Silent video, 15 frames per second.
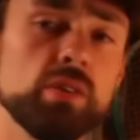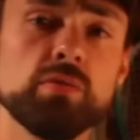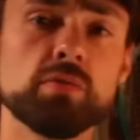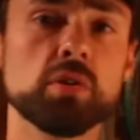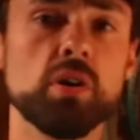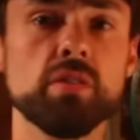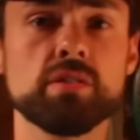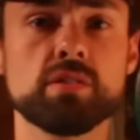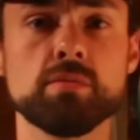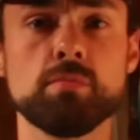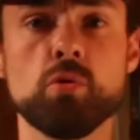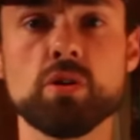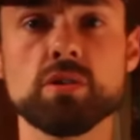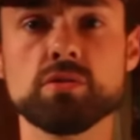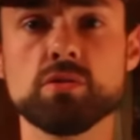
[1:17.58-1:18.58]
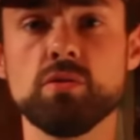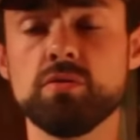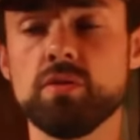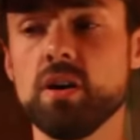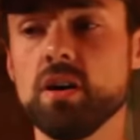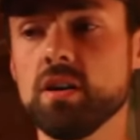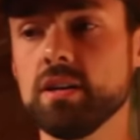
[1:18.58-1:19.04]
you for all the support so
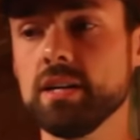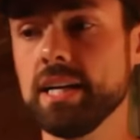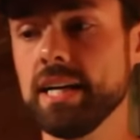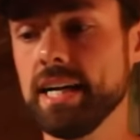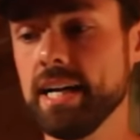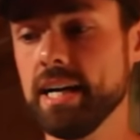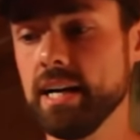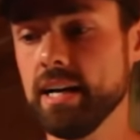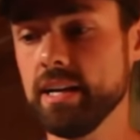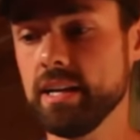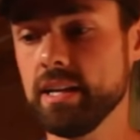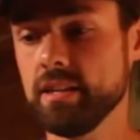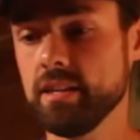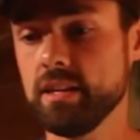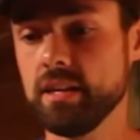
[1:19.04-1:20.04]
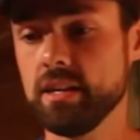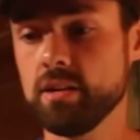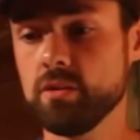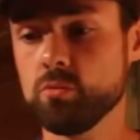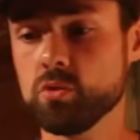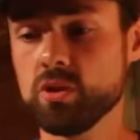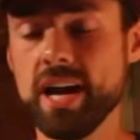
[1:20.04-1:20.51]
far.
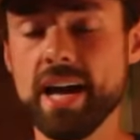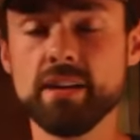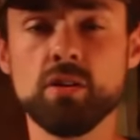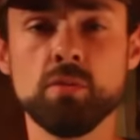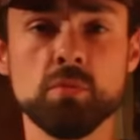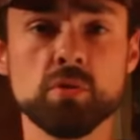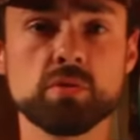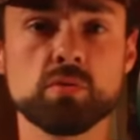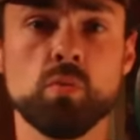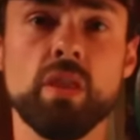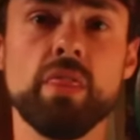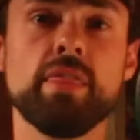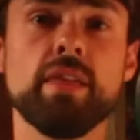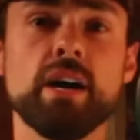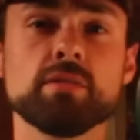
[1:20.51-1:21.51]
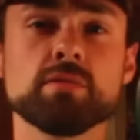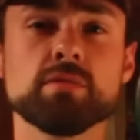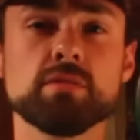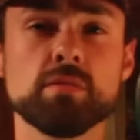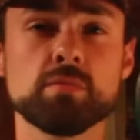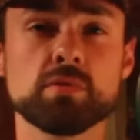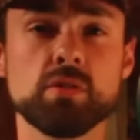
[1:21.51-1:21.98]
We're at almost 1,000
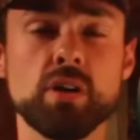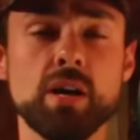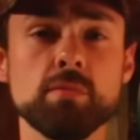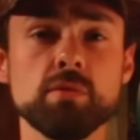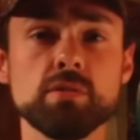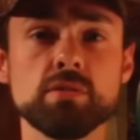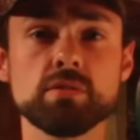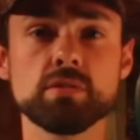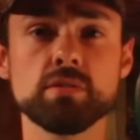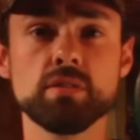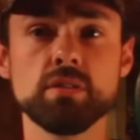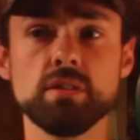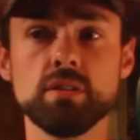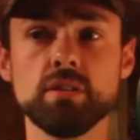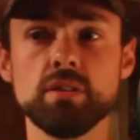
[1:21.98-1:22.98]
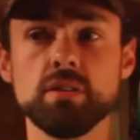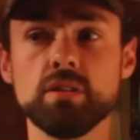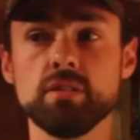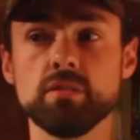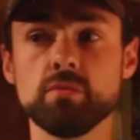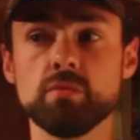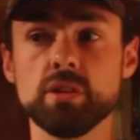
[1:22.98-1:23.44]
subscribers,
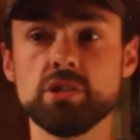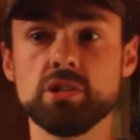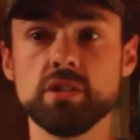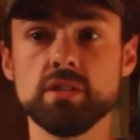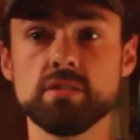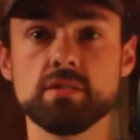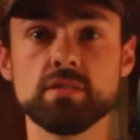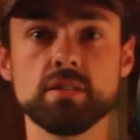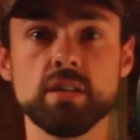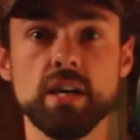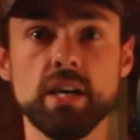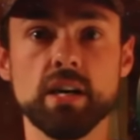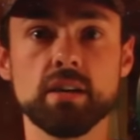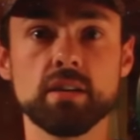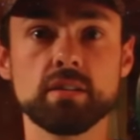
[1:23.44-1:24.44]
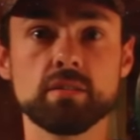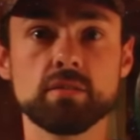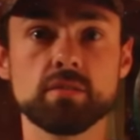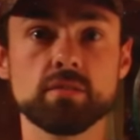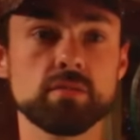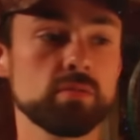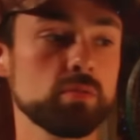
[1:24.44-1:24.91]
which is
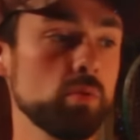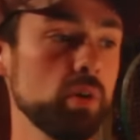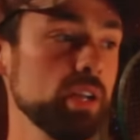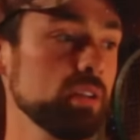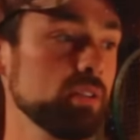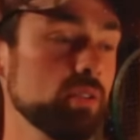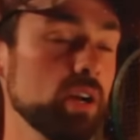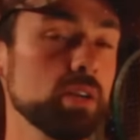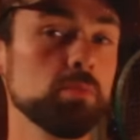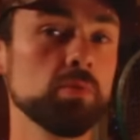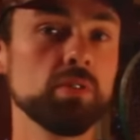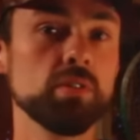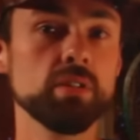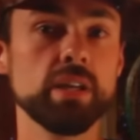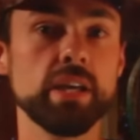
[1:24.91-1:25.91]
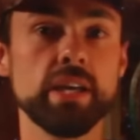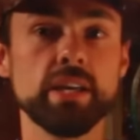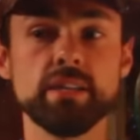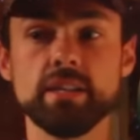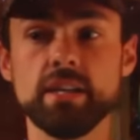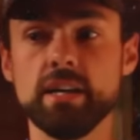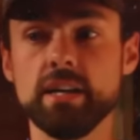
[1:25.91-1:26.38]
quite incredible,
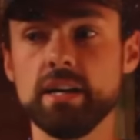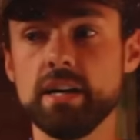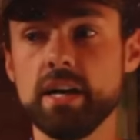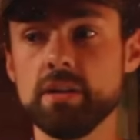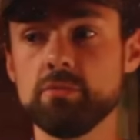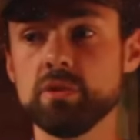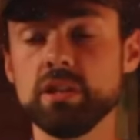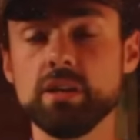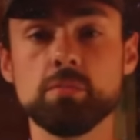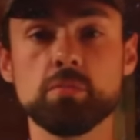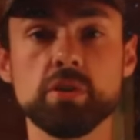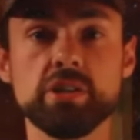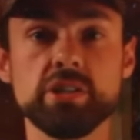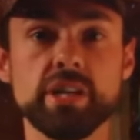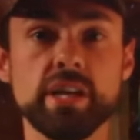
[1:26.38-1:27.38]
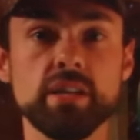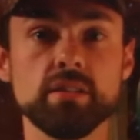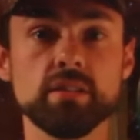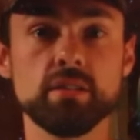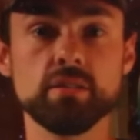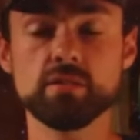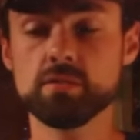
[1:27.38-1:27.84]
and I really appreciate
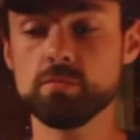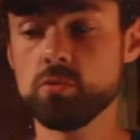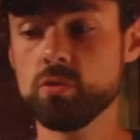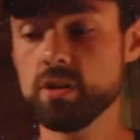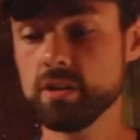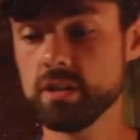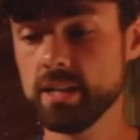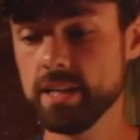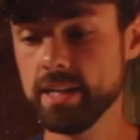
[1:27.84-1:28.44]
all the support.